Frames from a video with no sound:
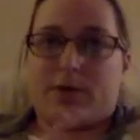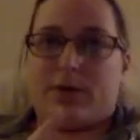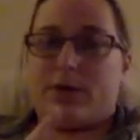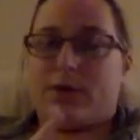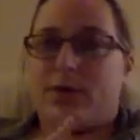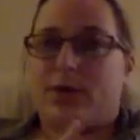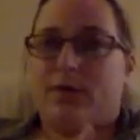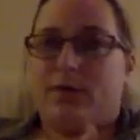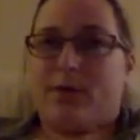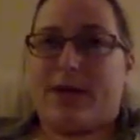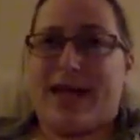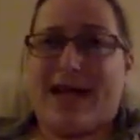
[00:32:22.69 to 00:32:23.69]
whether you're giving
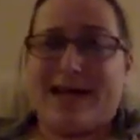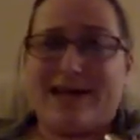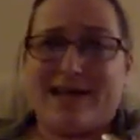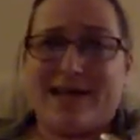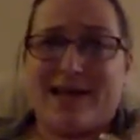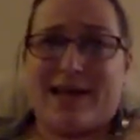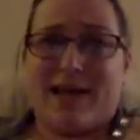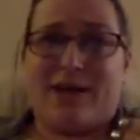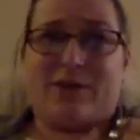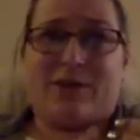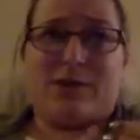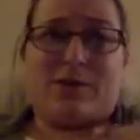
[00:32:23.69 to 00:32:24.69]
away accent
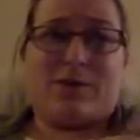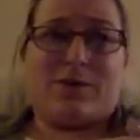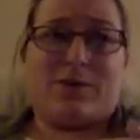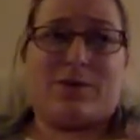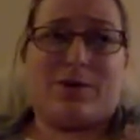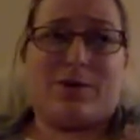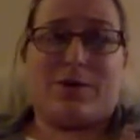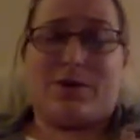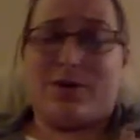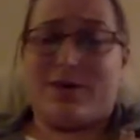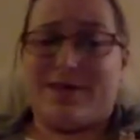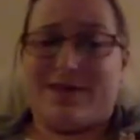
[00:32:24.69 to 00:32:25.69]
nails or you're
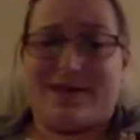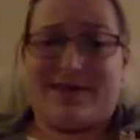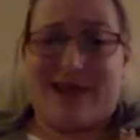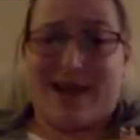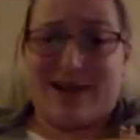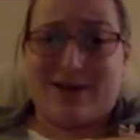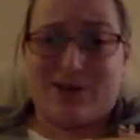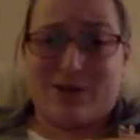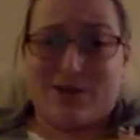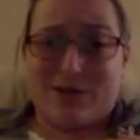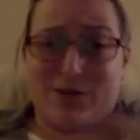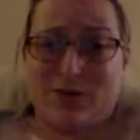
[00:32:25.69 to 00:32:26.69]
going to the dollar
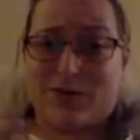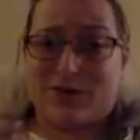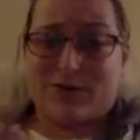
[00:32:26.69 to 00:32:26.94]
store,